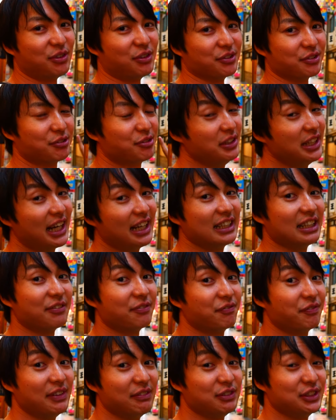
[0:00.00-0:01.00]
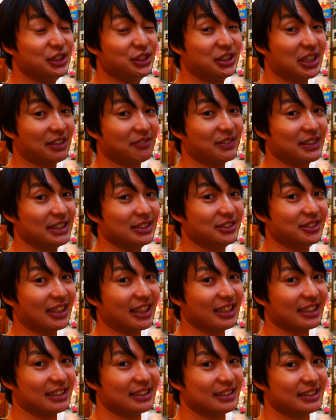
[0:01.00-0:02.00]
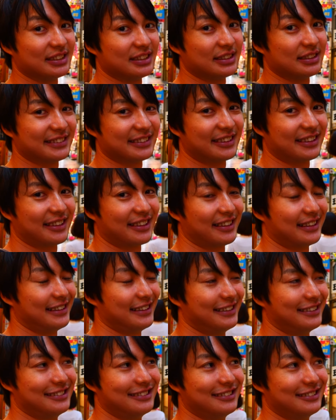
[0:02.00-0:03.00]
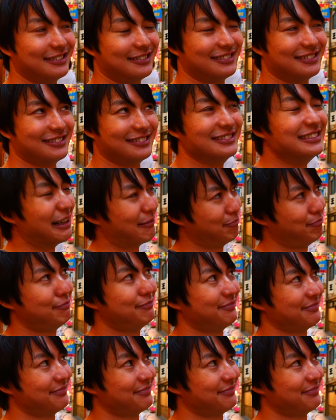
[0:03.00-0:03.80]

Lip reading: for 350 Japanese yen. Yep.